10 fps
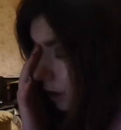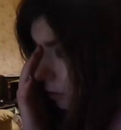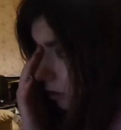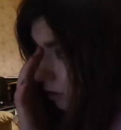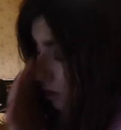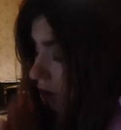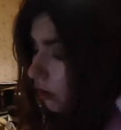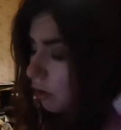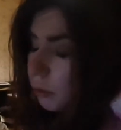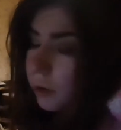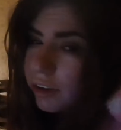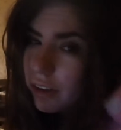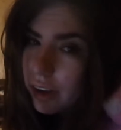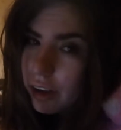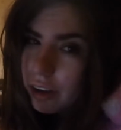I basically got home
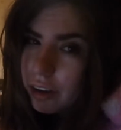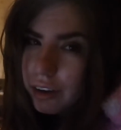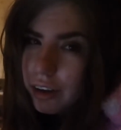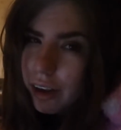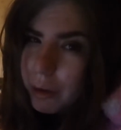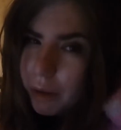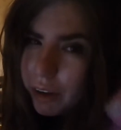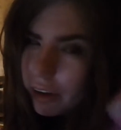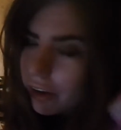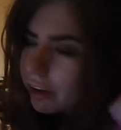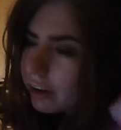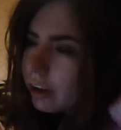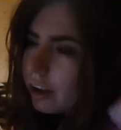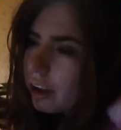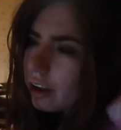last night, had my dinner,
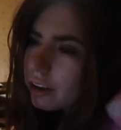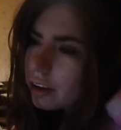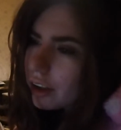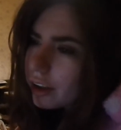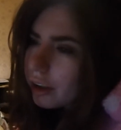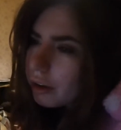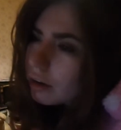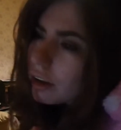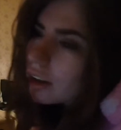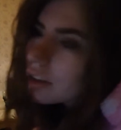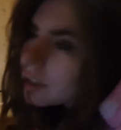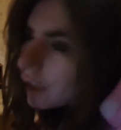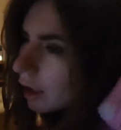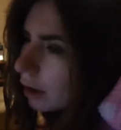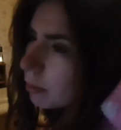lay down and
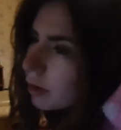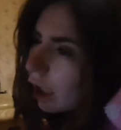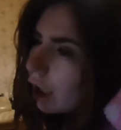slept.